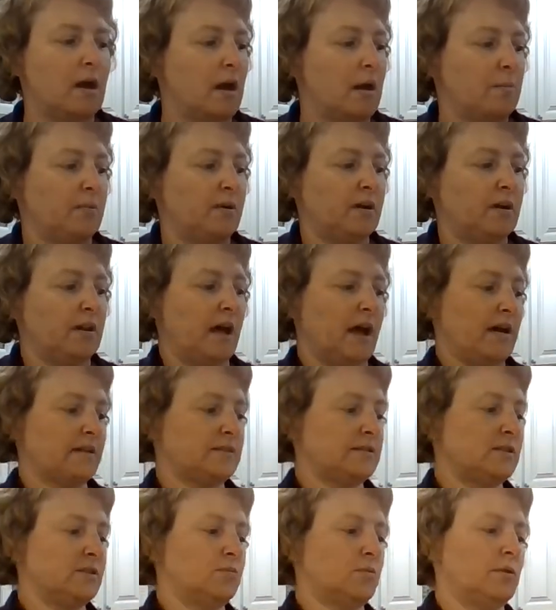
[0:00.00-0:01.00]
But class
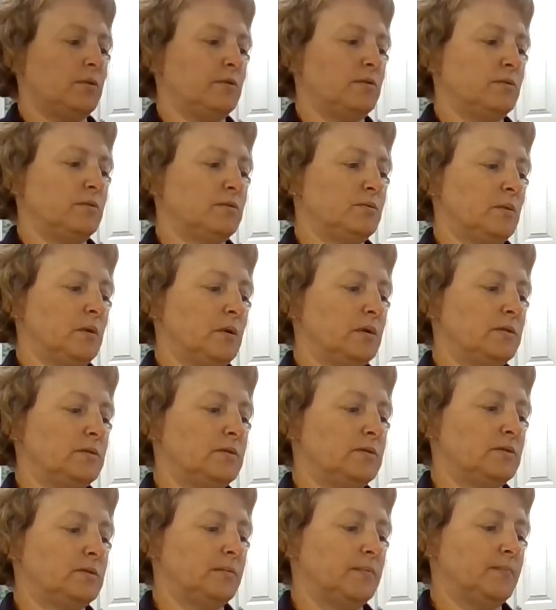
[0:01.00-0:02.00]
is one of those
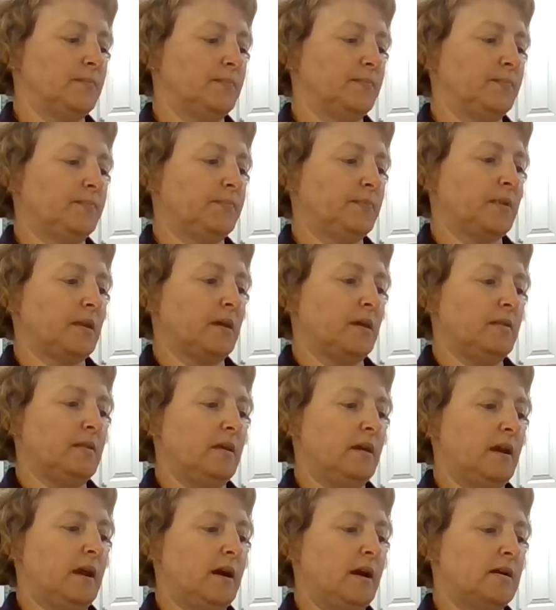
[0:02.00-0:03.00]
words that
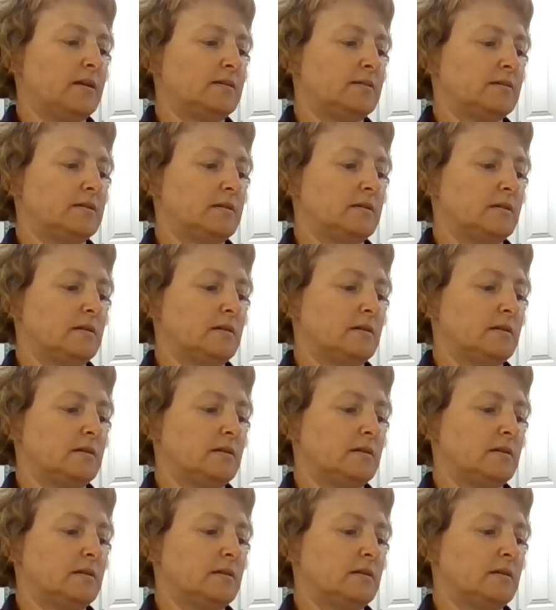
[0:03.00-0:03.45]
has